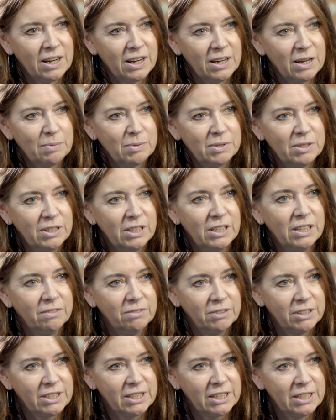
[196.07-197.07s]
I absolutely love
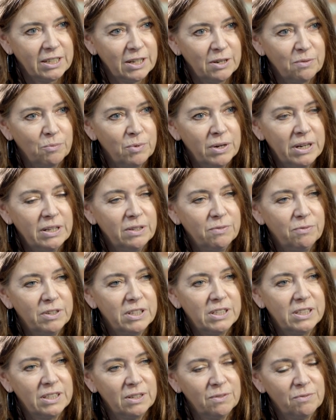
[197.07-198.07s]
it. It really
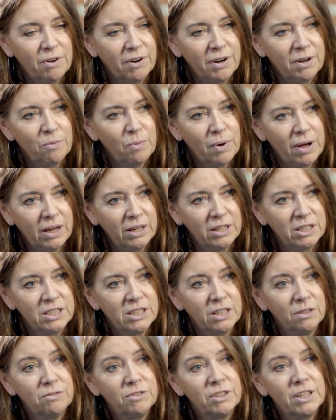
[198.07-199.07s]
fits in very well and
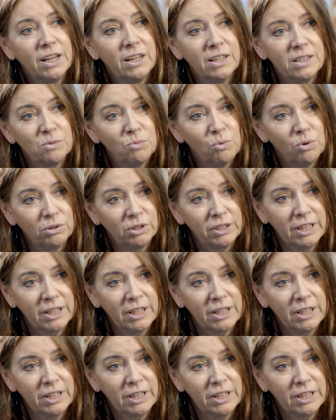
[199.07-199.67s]
dovetails what